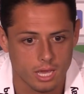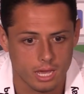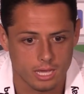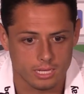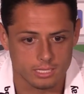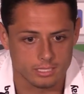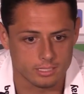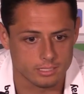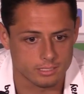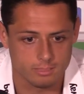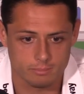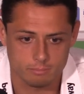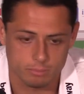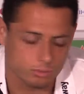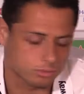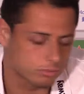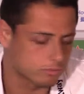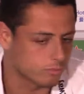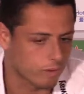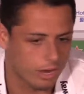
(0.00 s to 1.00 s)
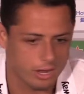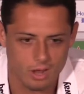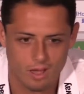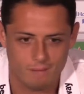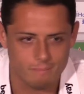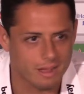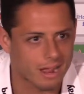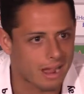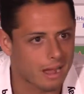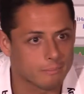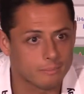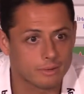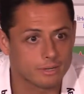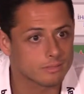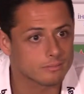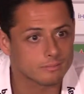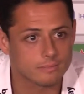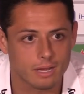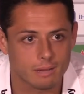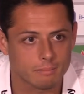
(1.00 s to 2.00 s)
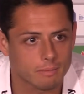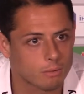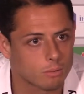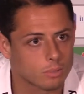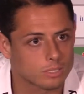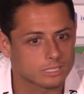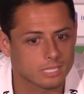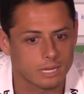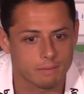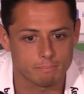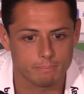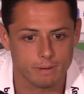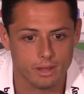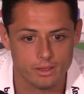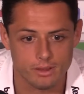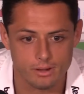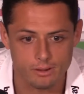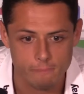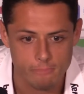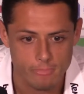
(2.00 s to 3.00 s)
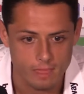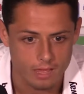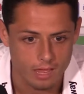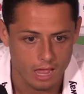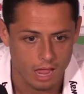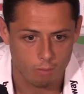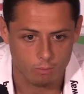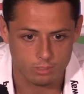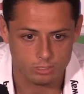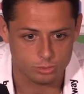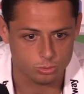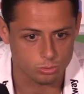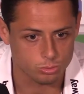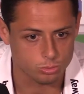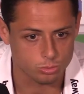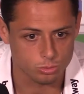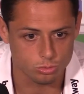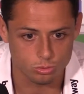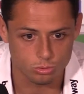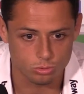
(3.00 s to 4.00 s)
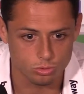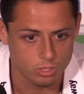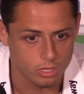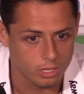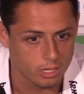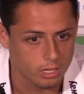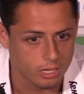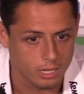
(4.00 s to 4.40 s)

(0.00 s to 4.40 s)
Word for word: And but right now I'm a Hammer. I'm a West Ham player. I want to do.